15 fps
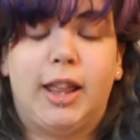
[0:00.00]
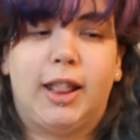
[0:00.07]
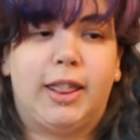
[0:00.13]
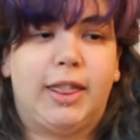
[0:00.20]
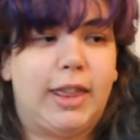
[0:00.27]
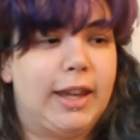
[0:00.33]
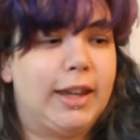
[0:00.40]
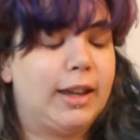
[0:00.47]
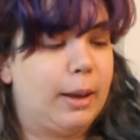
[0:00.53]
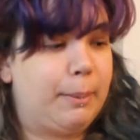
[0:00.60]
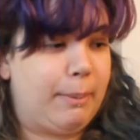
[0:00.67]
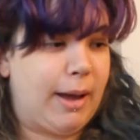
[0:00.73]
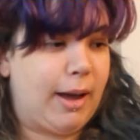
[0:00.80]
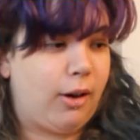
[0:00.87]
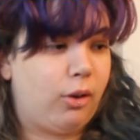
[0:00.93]
Think
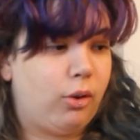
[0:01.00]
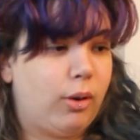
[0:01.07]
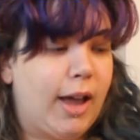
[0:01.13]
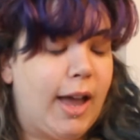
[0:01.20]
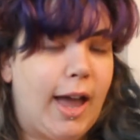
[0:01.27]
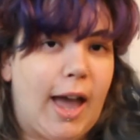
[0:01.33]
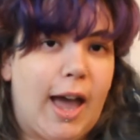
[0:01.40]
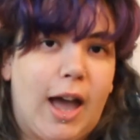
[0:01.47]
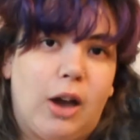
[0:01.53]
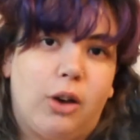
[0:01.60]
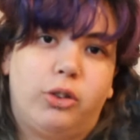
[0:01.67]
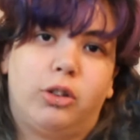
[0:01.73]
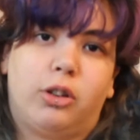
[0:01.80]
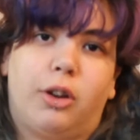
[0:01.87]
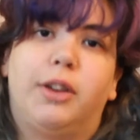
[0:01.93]
about how
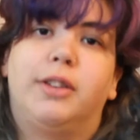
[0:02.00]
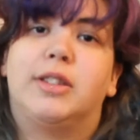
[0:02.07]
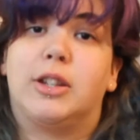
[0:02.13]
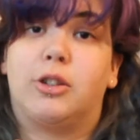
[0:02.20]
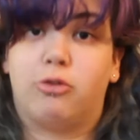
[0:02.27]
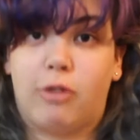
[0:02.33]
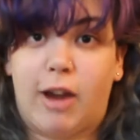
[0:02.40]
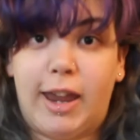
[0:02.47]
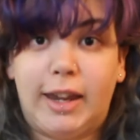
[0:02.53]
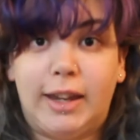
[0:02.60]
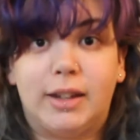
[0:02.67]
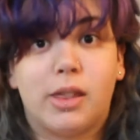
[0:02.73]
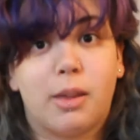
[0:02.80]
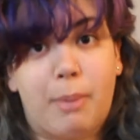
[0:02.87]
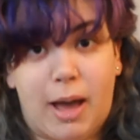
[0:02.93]
you're going to
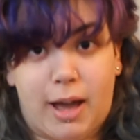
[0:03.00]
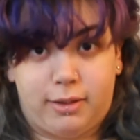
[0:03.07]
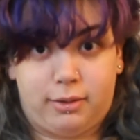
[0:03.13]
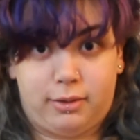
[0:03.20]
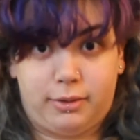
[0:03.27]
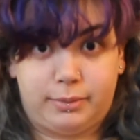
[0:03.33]
grade the pattern.